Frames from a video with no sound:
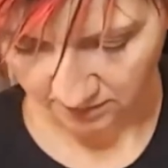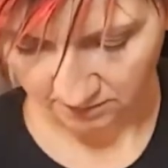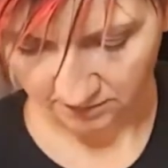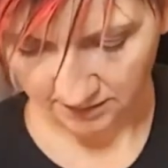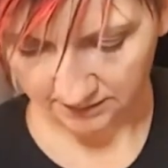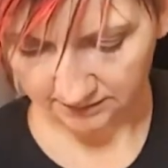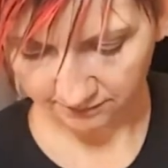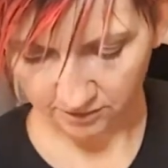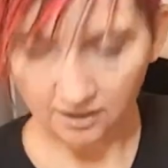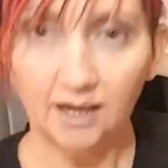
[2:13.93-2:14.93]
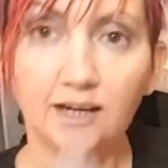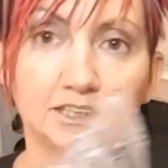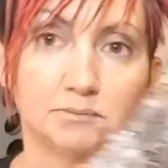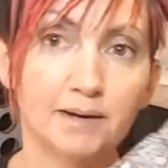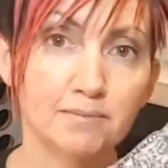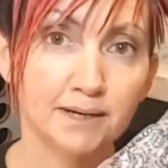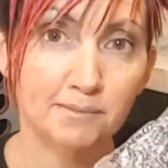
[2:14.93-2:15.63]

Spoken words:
Well, I've got a spare money